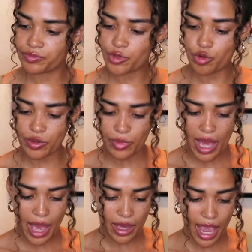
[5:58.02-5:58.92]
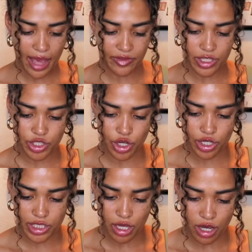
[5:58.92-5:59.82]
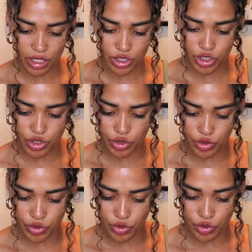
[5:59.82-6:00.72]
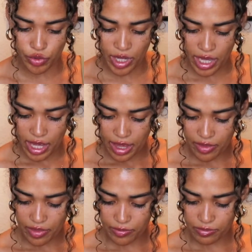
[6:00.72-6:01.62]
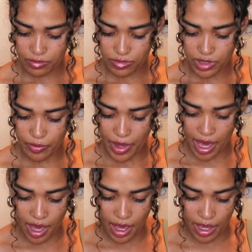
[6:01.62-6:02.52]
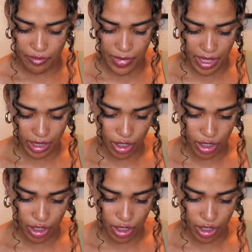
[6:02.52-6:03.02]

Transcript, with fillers: you can add these hooks onto the bag and make it